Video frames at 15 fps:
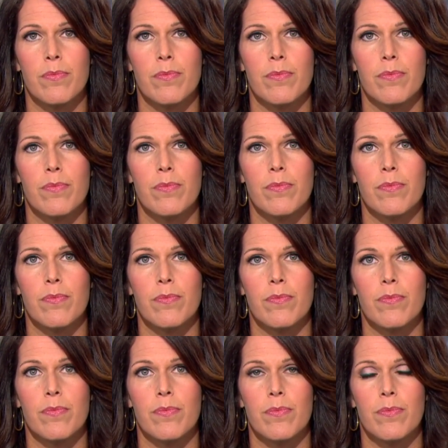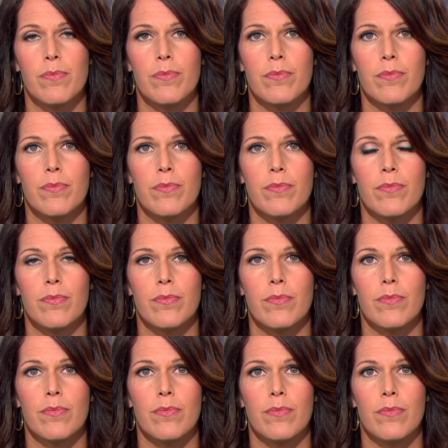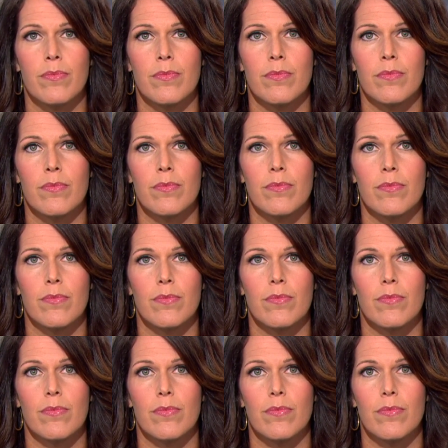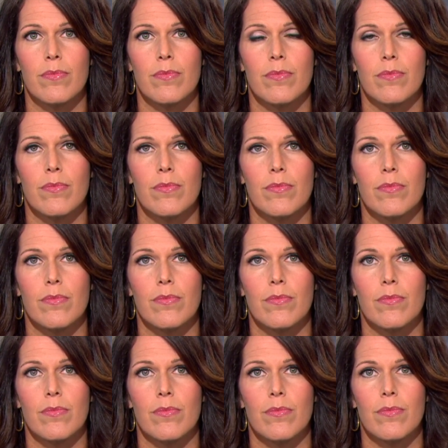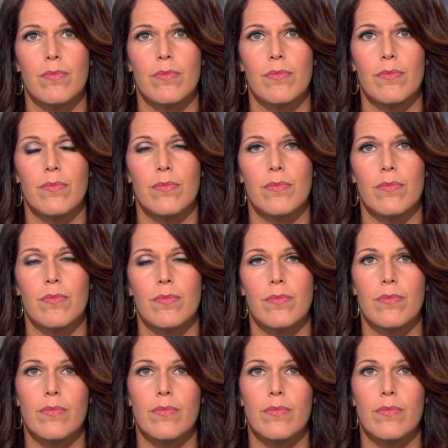(silent)